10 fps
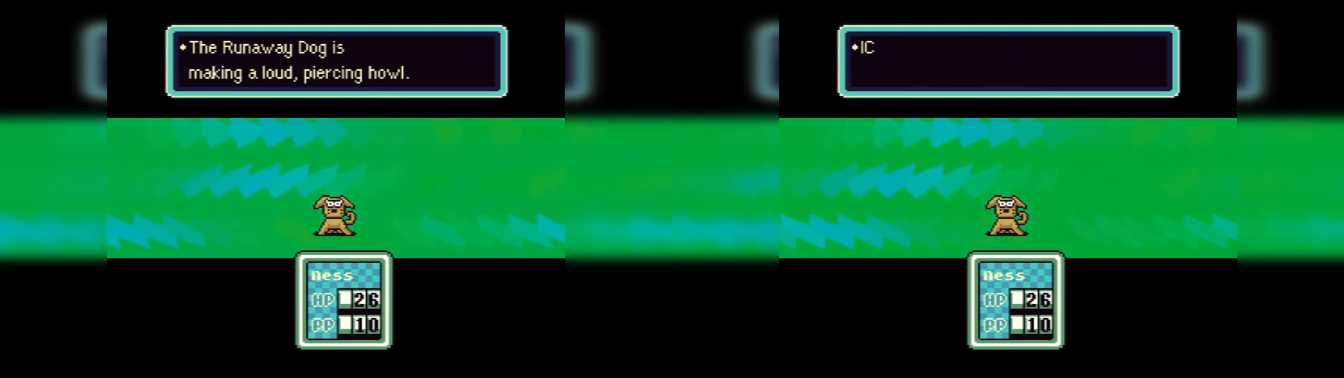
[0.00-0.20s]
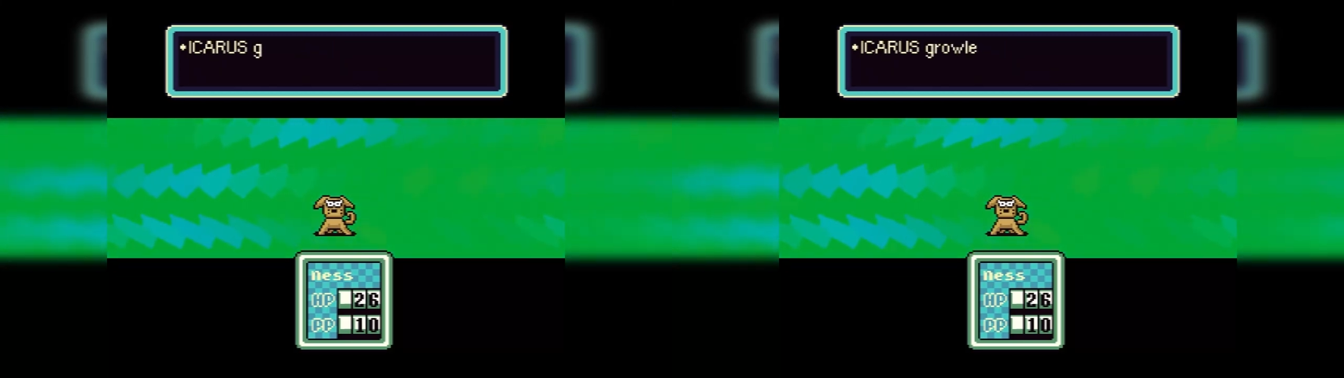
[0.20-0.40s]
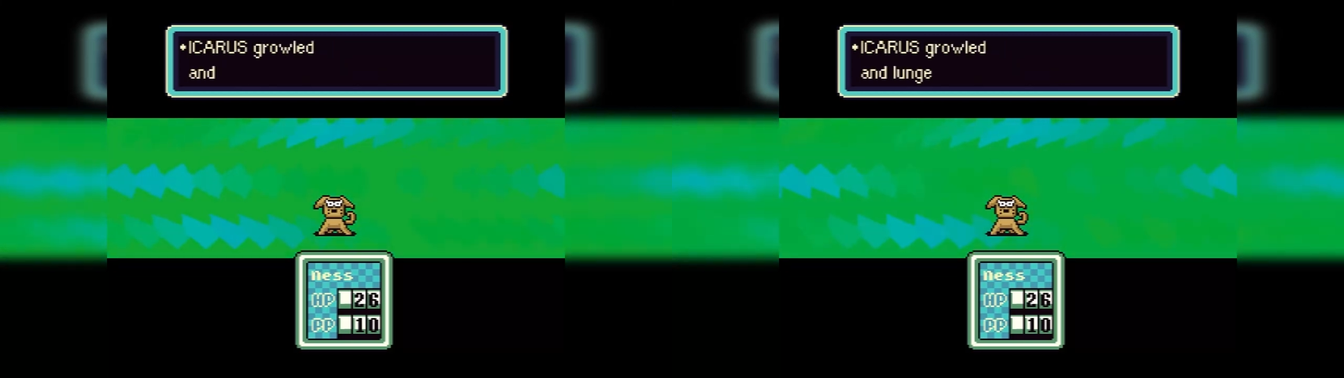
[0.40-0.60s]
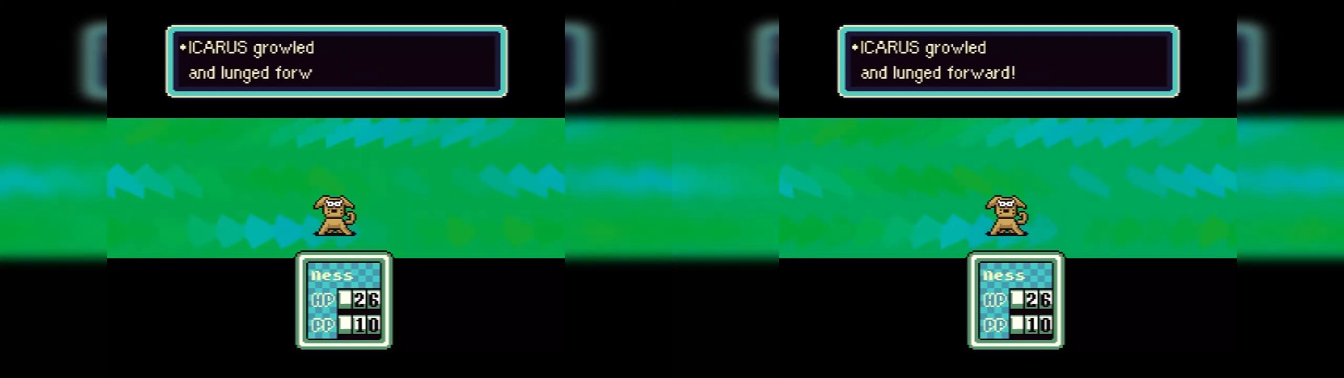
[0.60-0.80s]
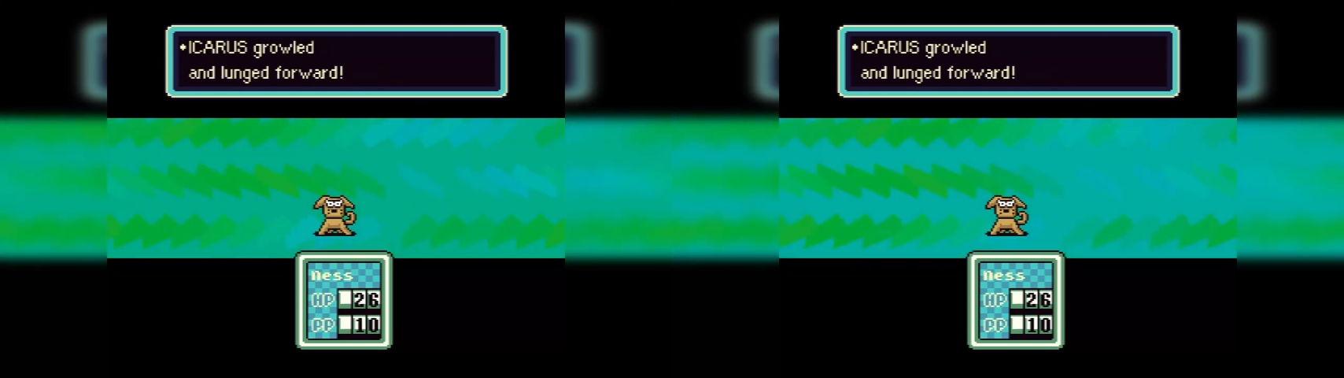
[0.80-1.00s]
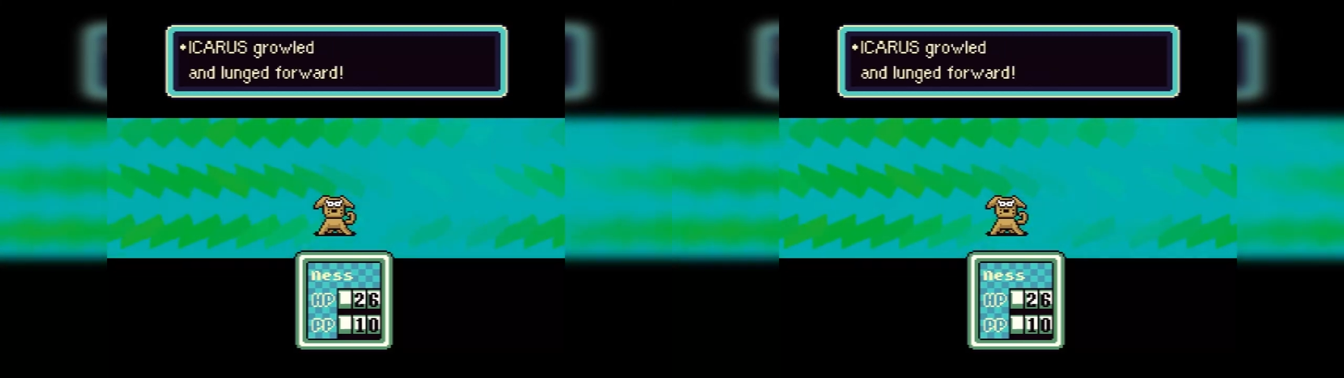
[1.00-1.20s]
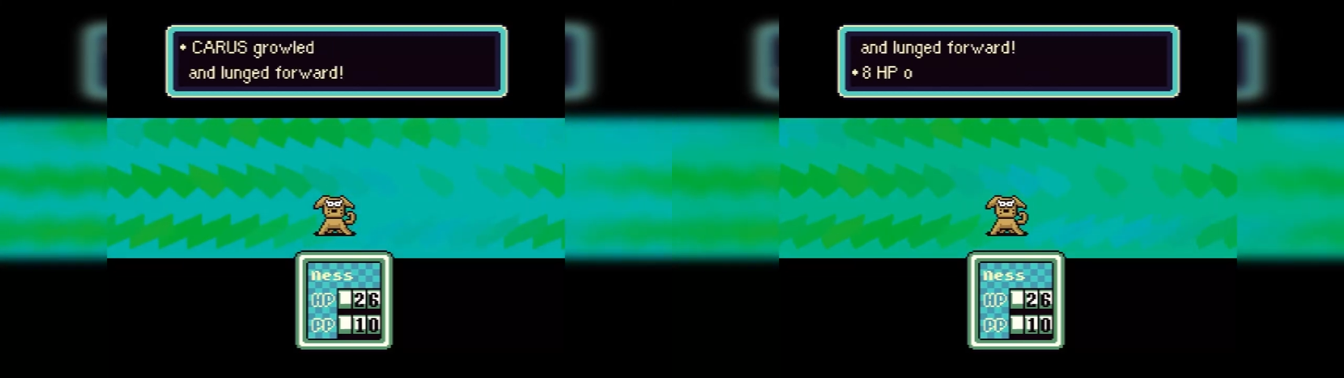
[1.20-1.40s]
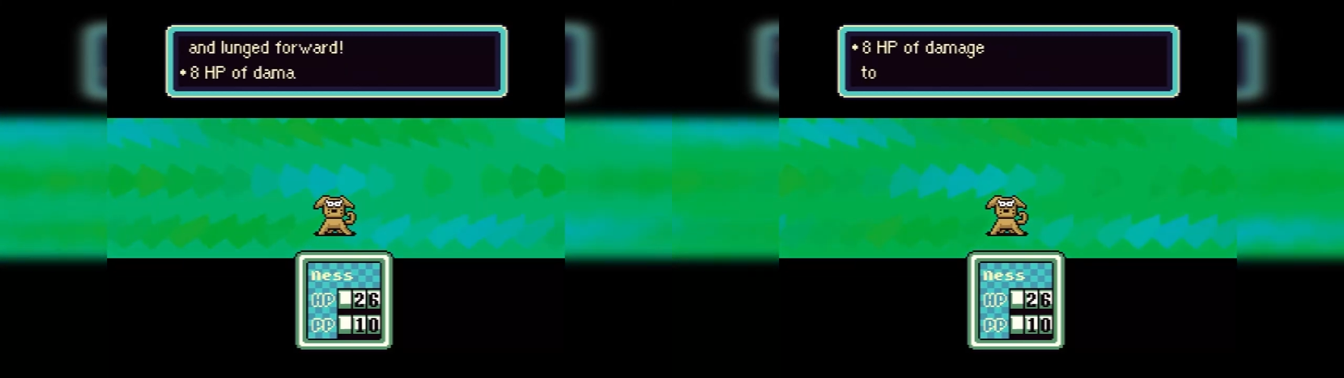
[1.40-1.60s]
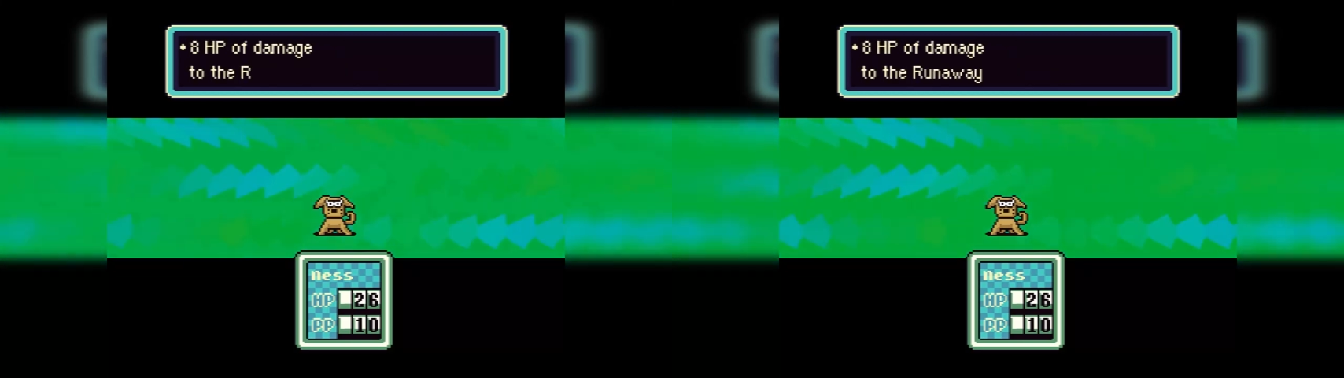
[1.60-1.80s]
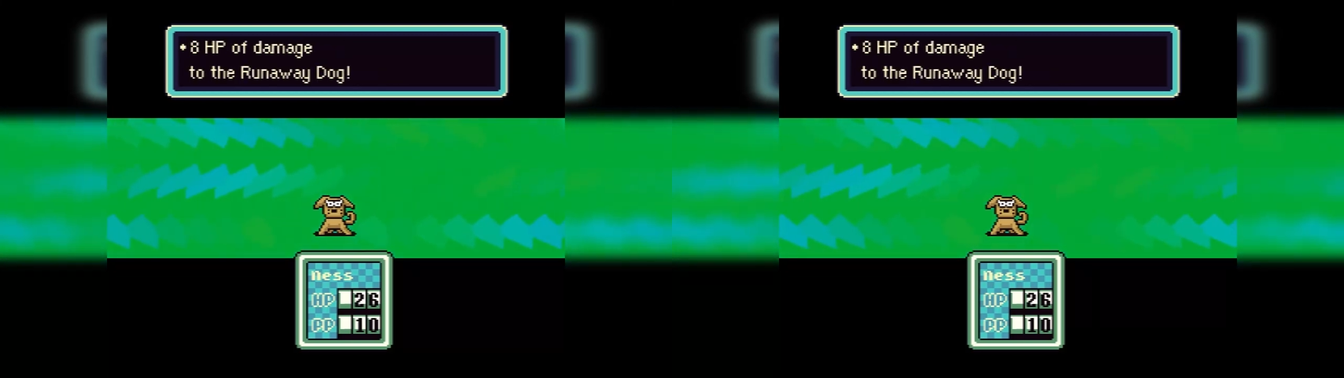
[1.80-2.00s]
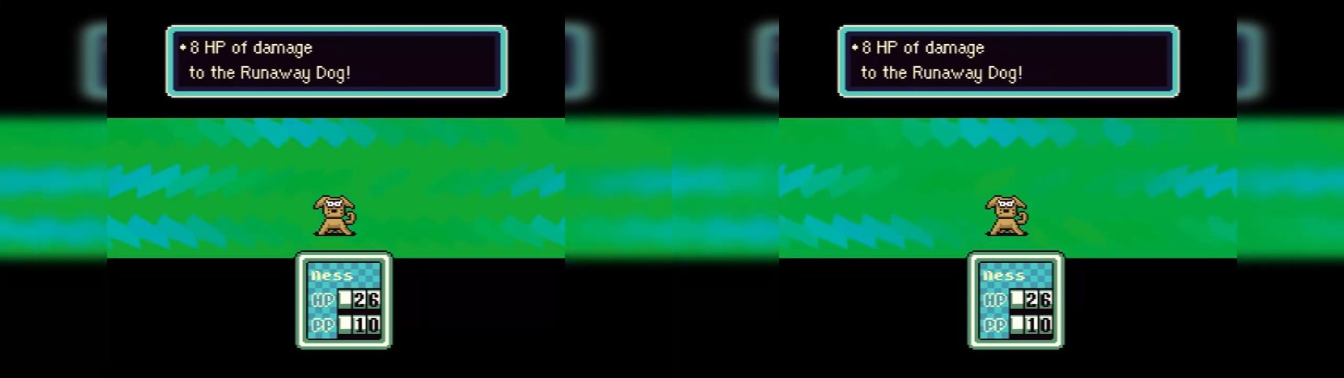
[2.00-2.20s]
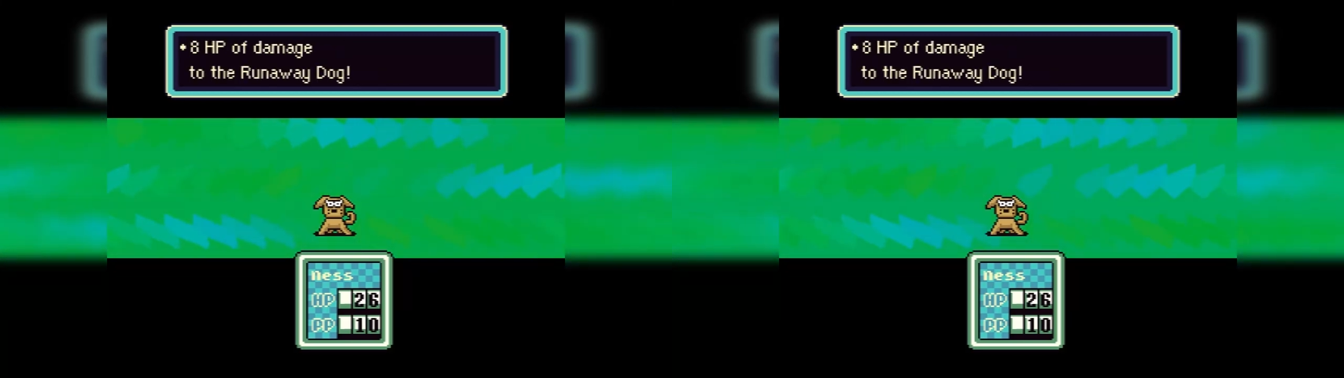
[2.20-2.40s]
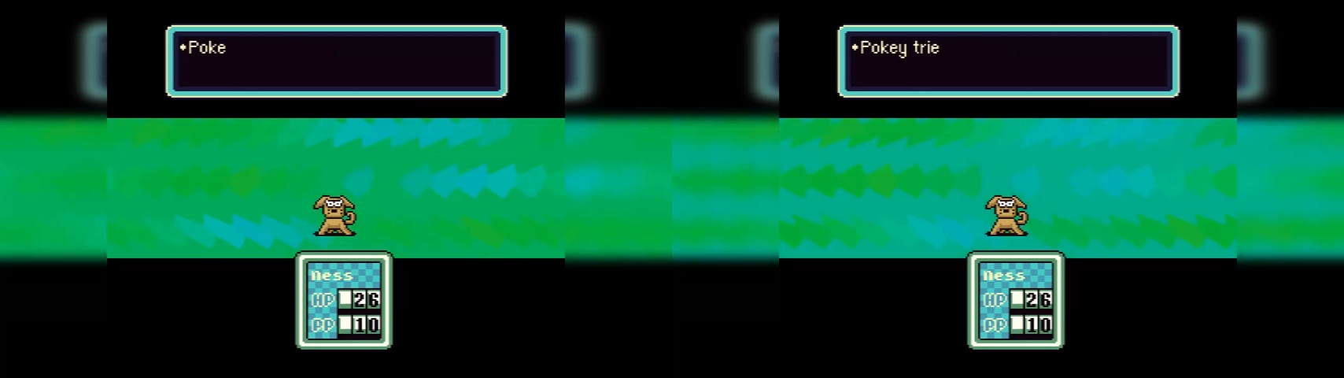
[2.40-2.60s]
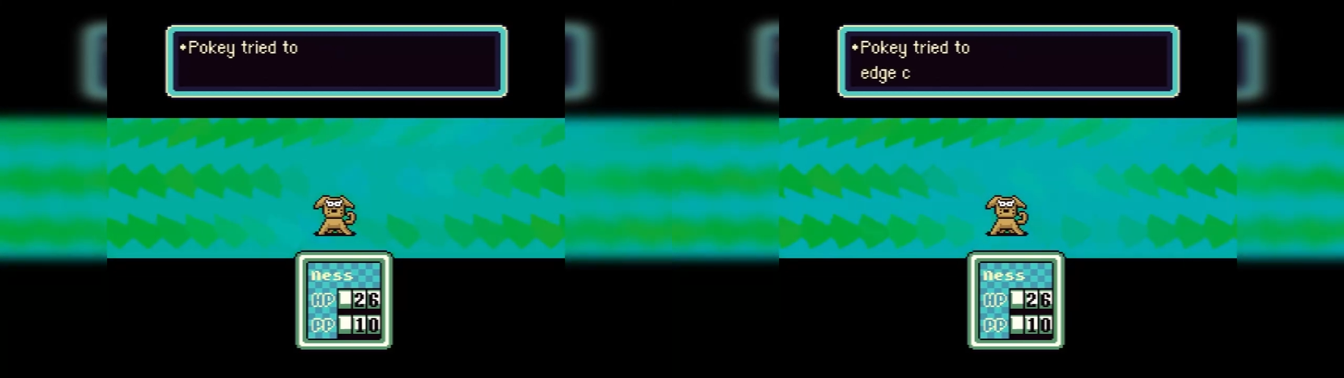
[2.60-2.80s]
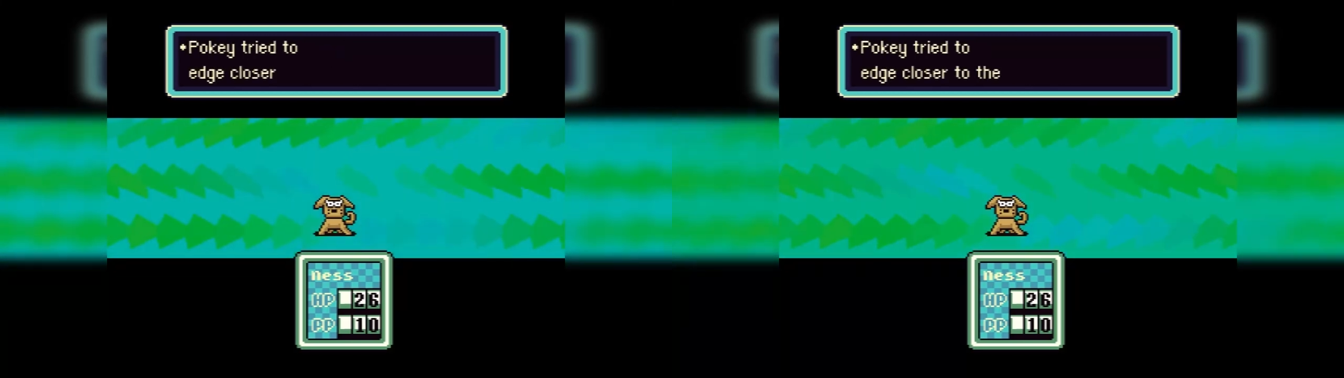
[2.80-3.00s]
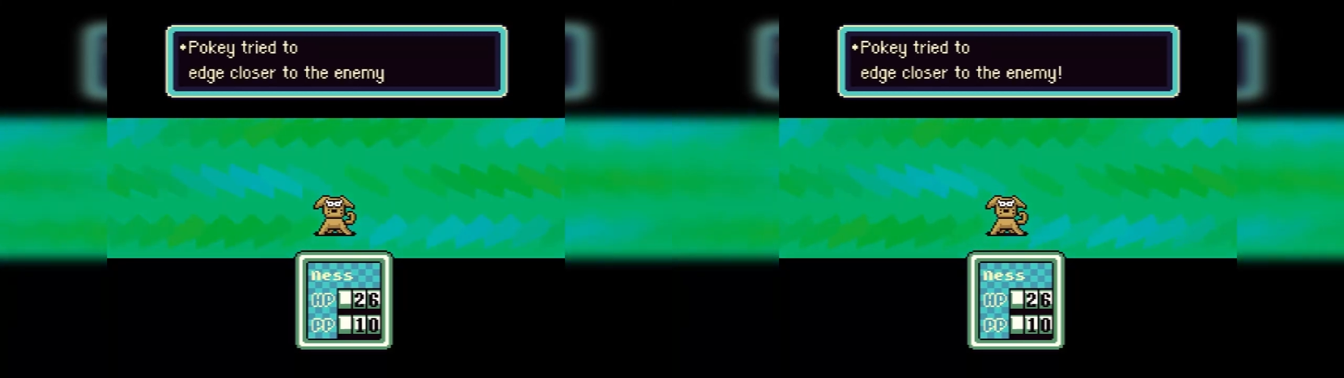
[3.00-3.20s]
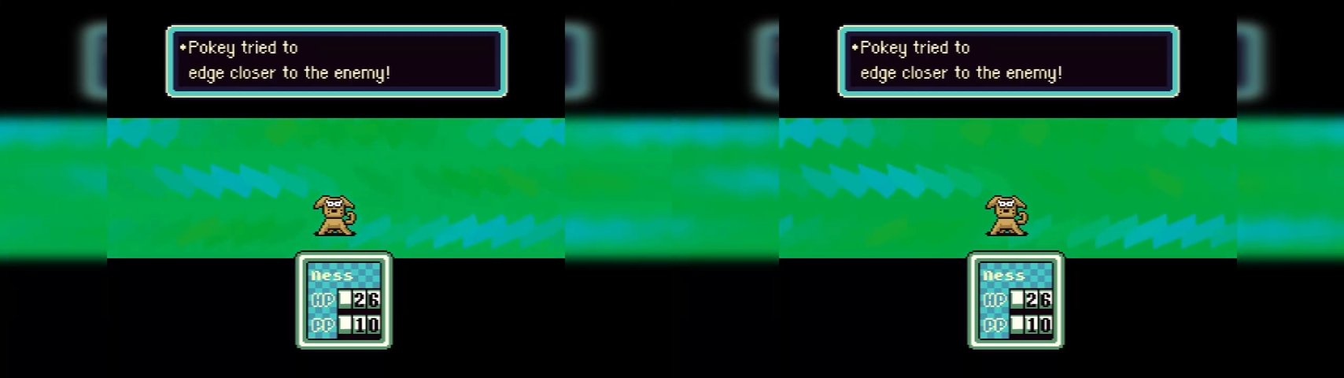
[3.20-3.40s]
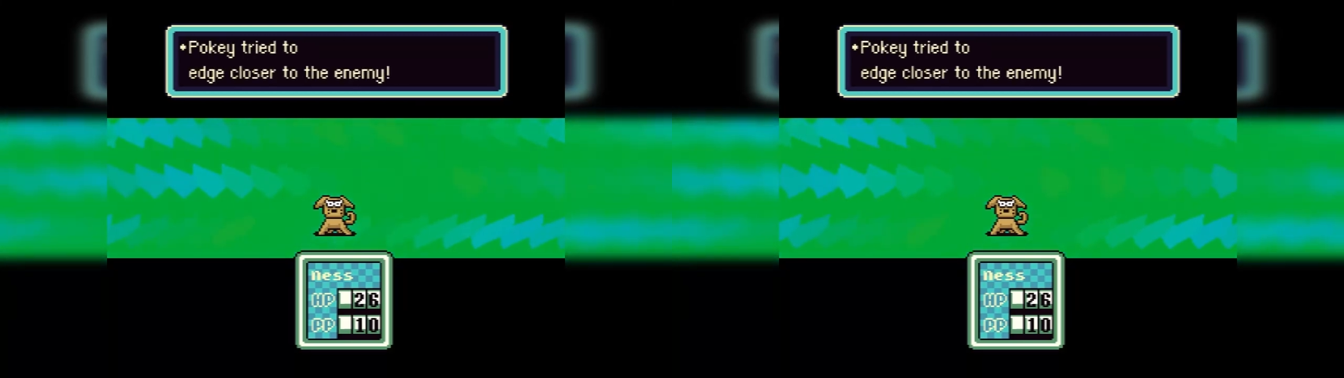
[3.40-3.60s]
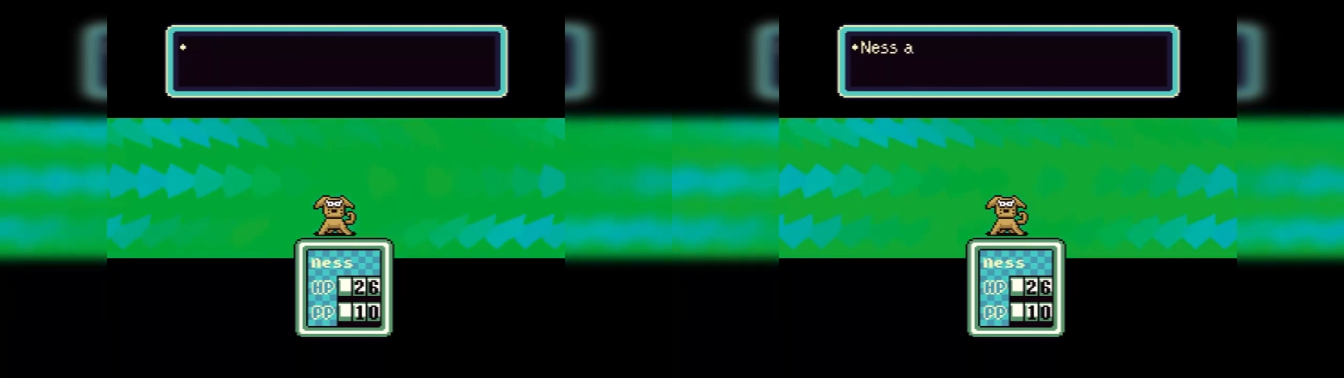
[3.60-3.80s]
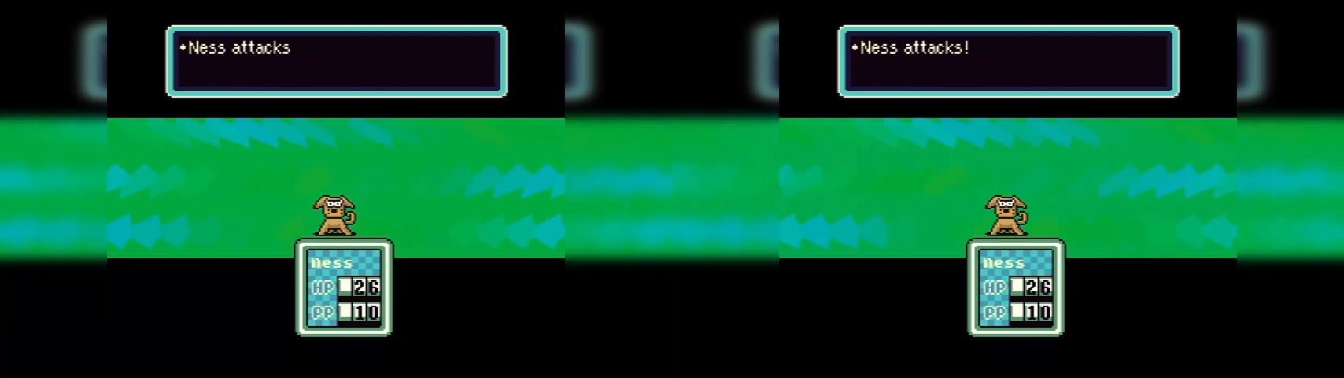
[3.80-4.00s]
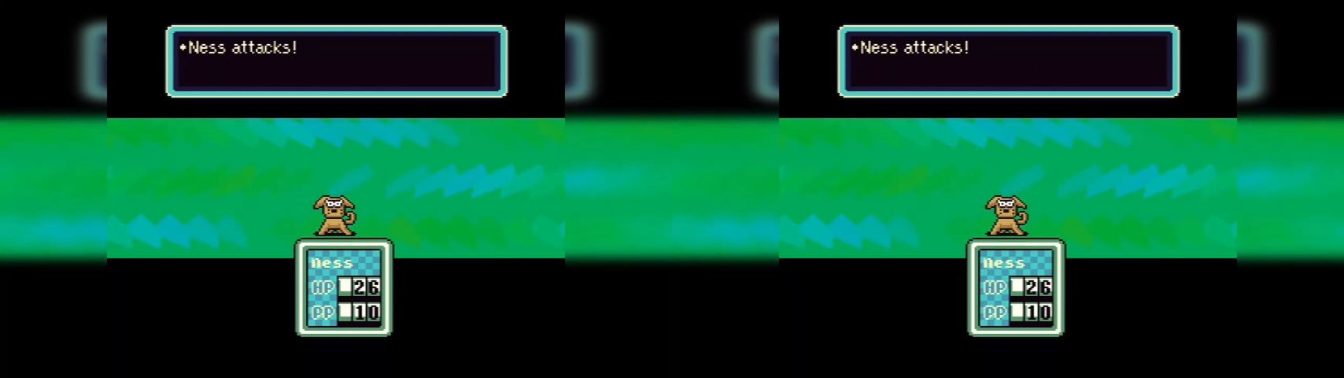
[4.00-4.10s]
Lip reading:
No face is visible, so there are no lips to read.